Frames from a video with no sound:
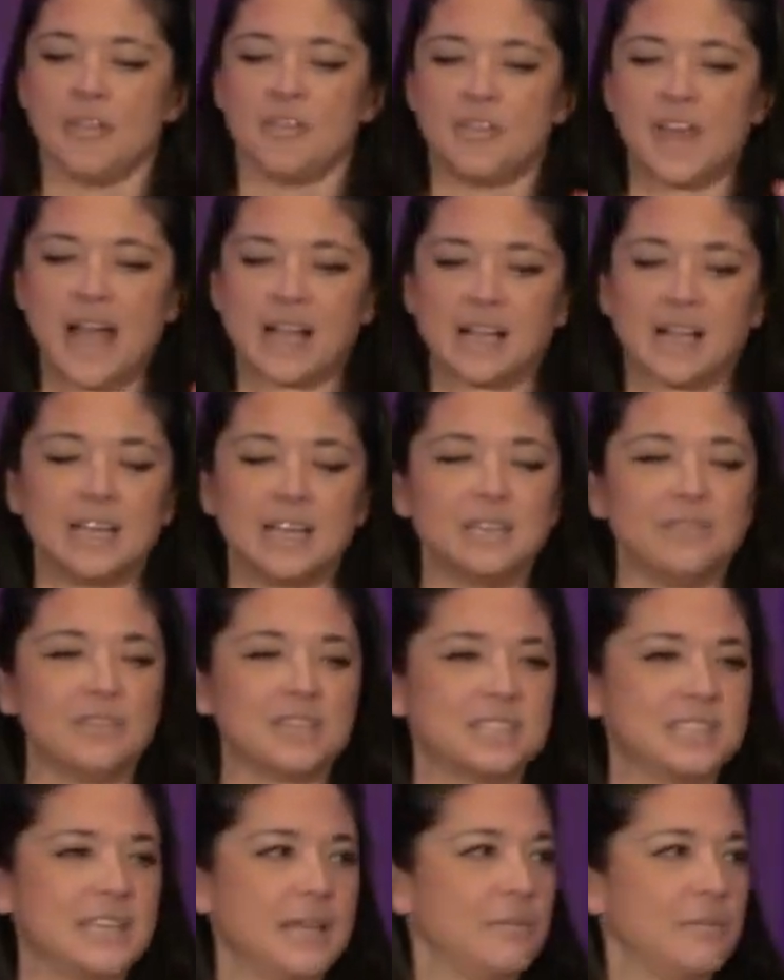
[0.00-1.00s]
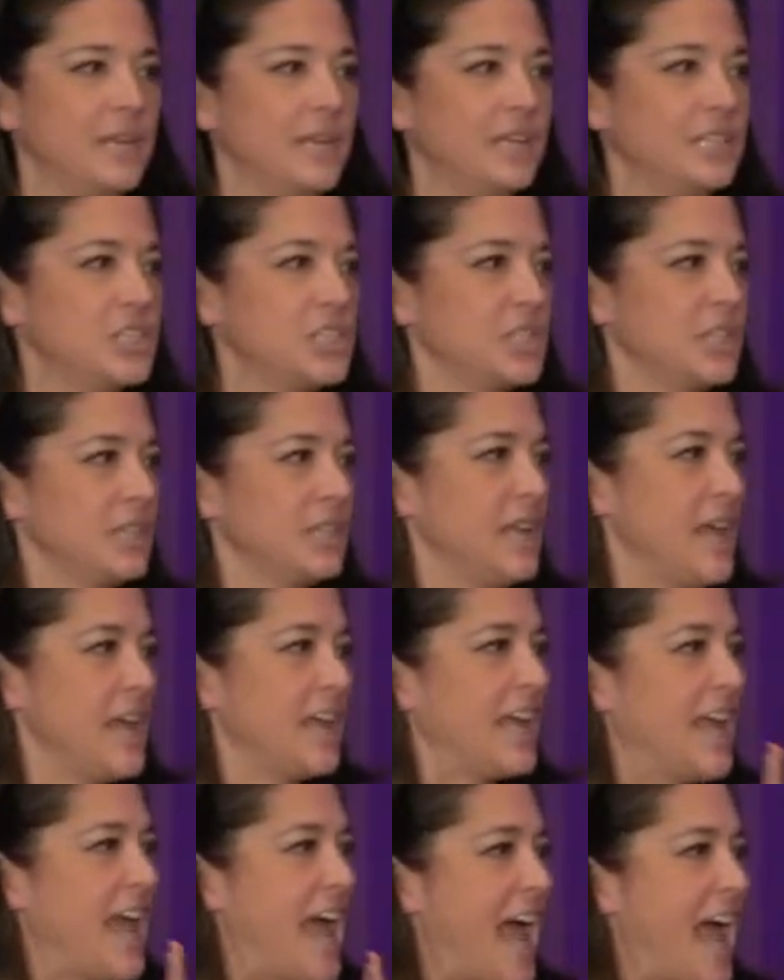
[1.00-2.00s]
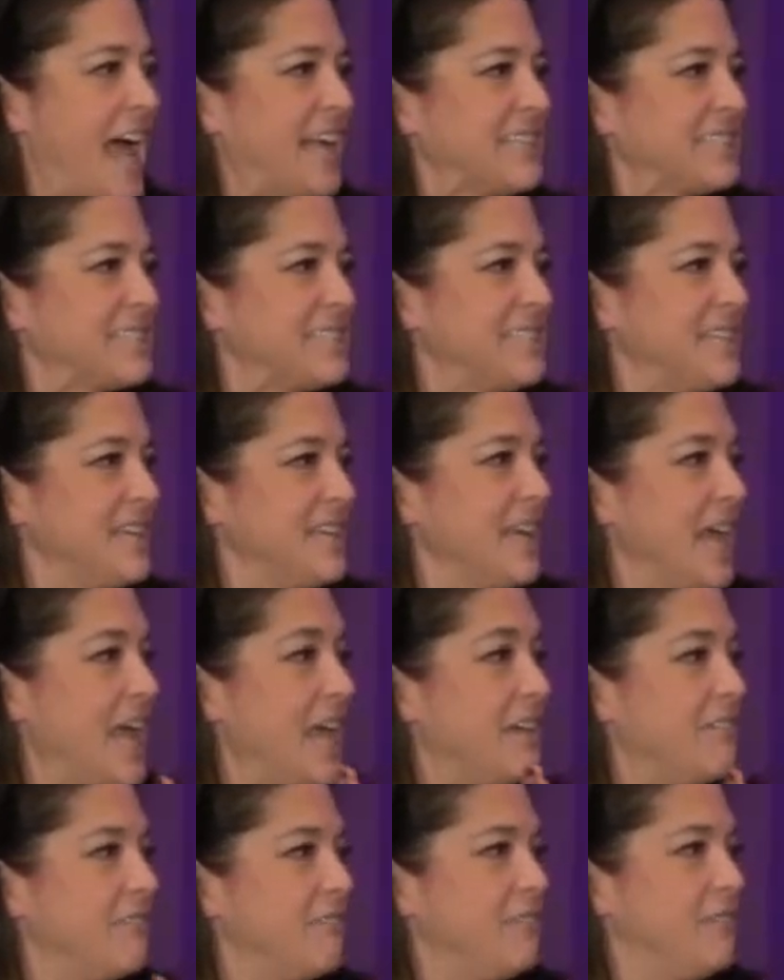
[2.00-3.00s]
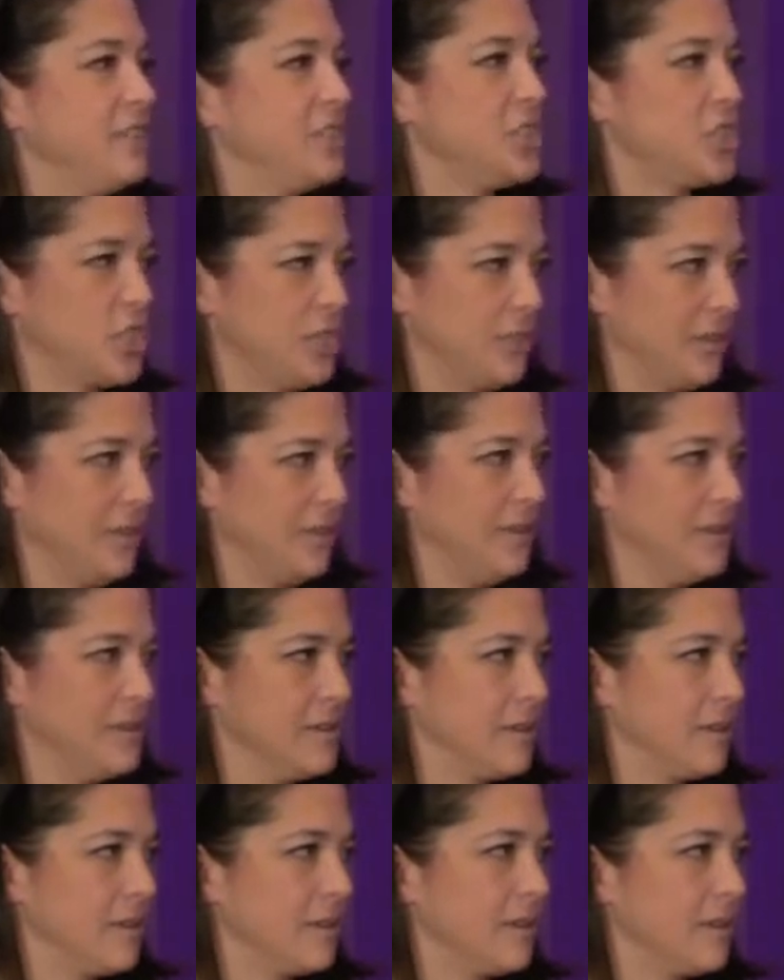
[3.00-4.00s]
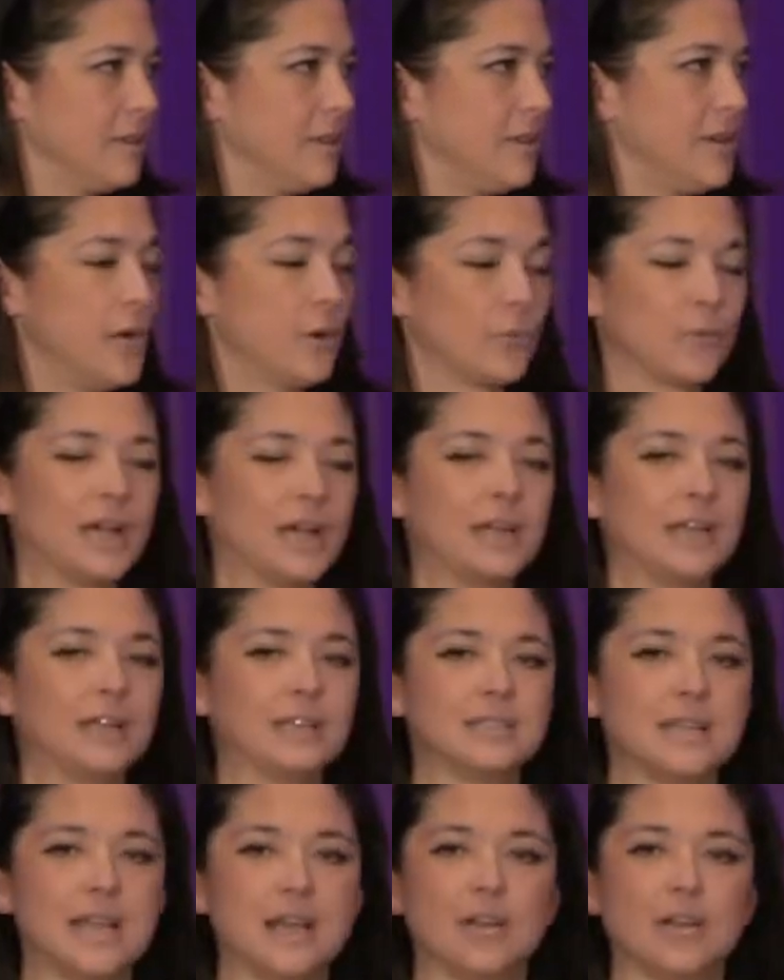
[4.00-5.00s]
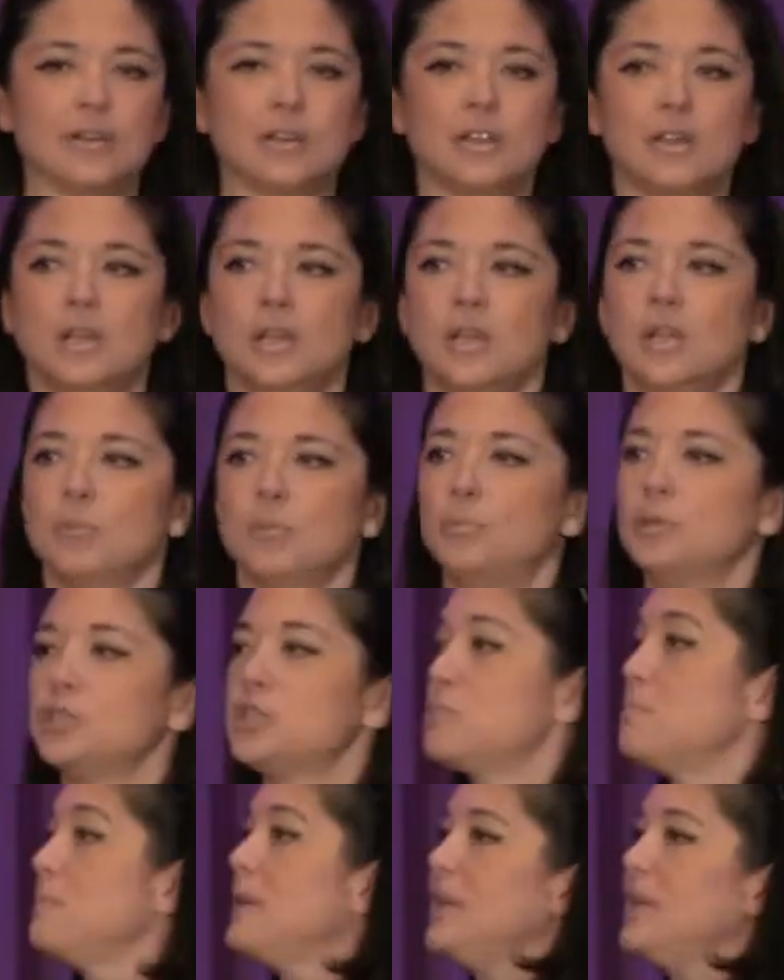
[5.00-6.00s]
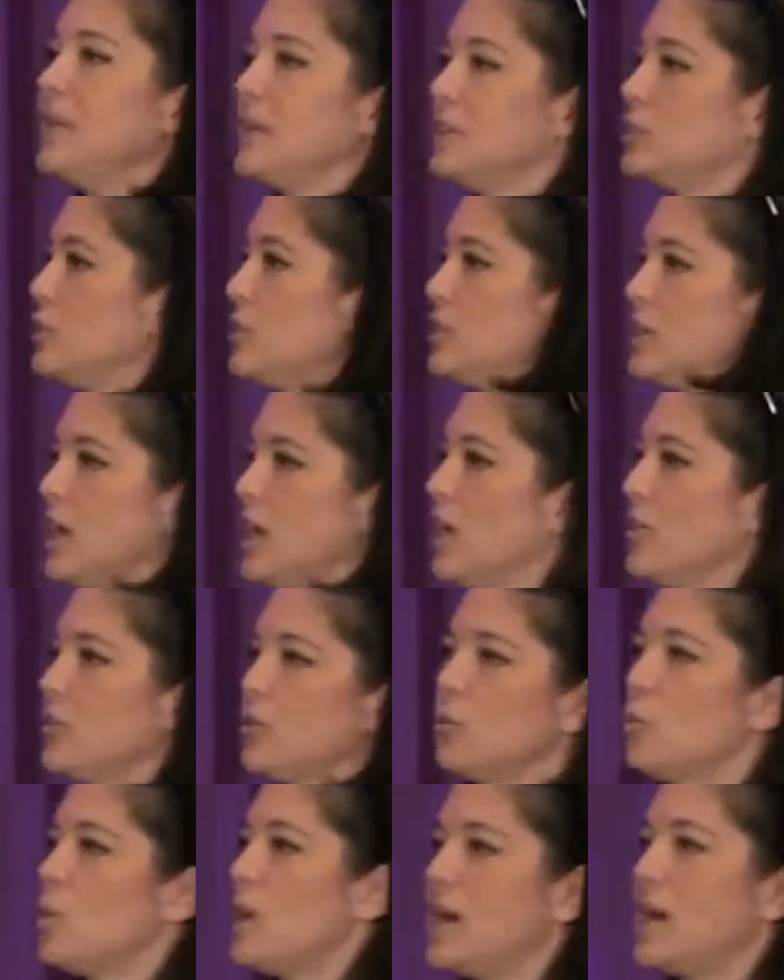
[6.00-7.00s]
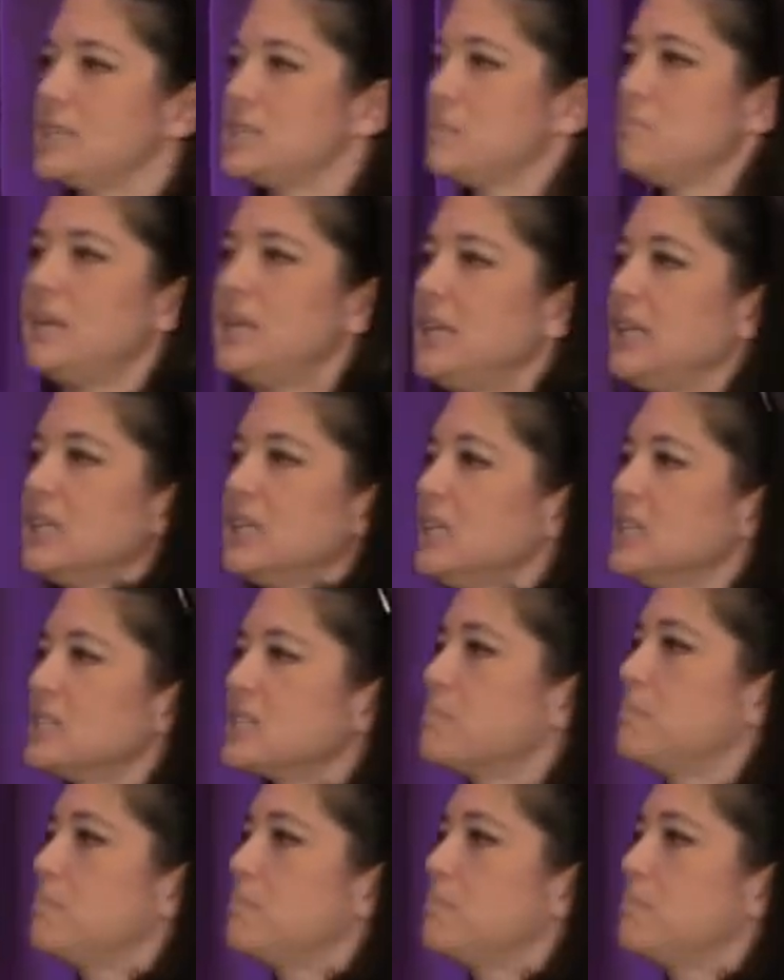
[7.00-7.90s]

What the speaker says: that kind of examination and casting a vision and writing it down puts meaning to the otherwise meaningless